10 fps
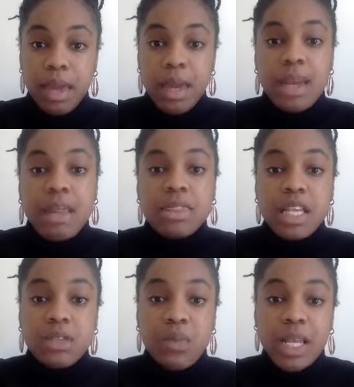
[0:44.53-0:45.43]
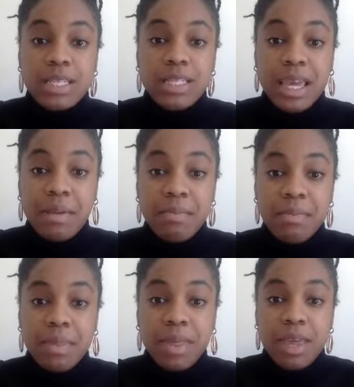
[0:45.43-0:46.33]
Now, this week's
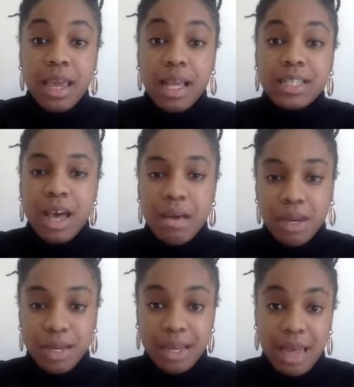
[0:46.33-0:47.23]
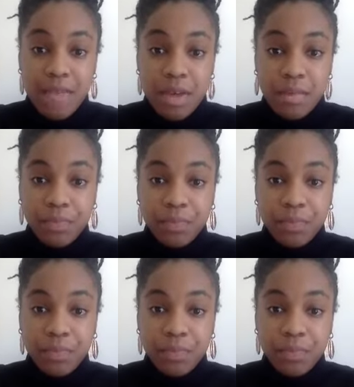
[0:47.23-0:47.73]
theme is coming together.